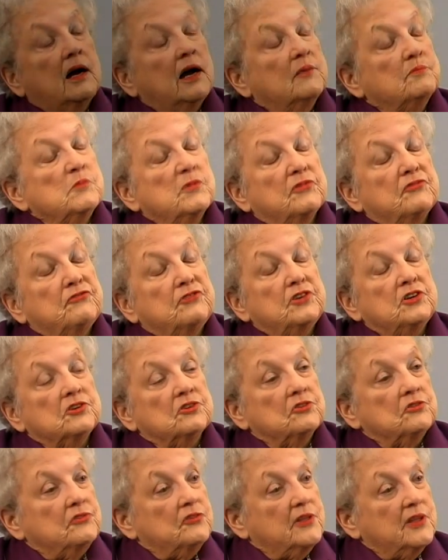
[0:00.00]
I'm
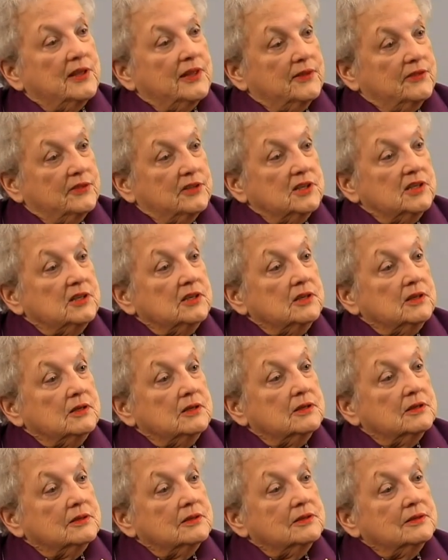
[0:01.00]
afeared that
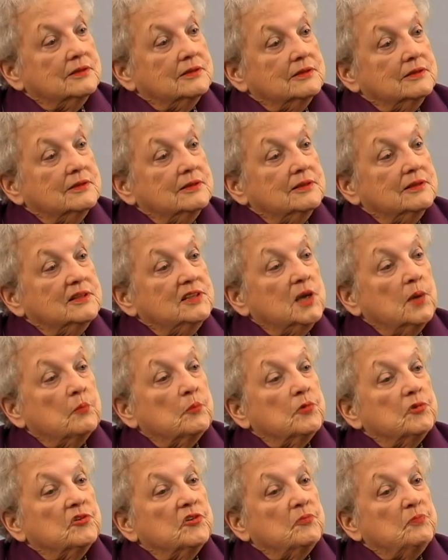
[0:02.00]
the
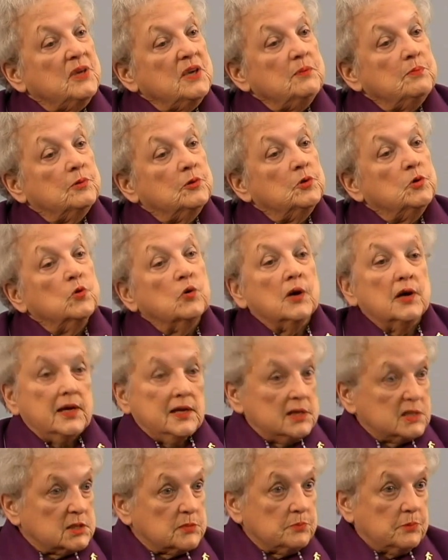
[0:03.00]
number of people who are
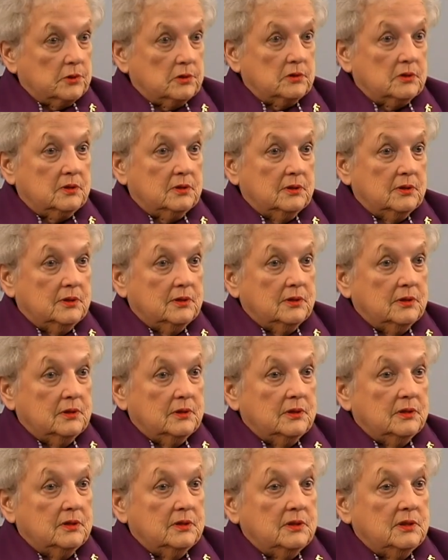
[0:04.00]
expert
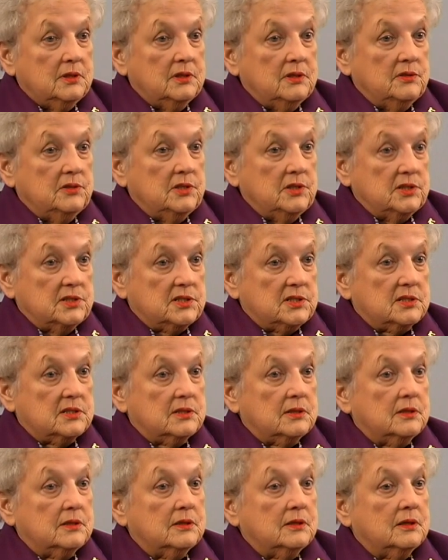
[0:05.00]
in this
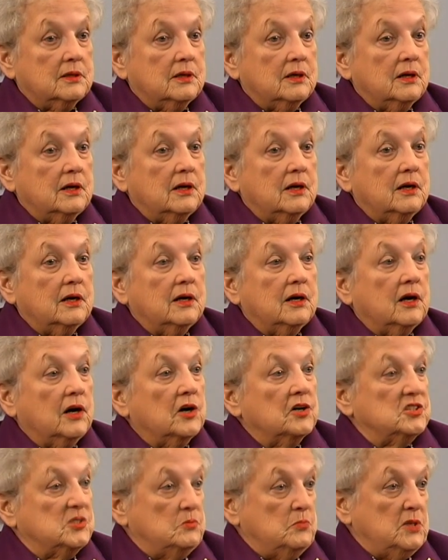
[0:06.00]

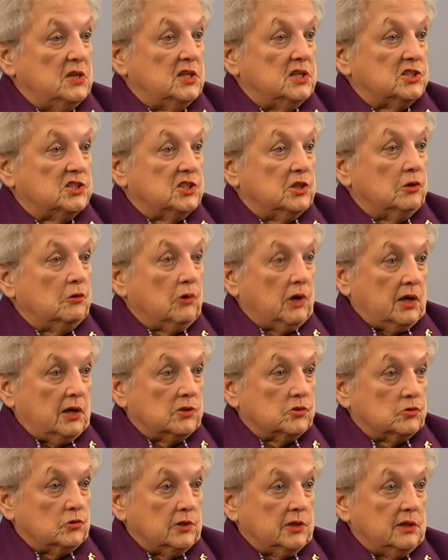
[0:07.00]
are diminishing
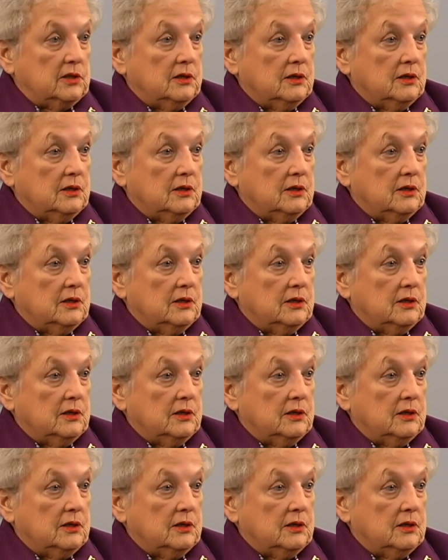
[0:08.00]
gradually.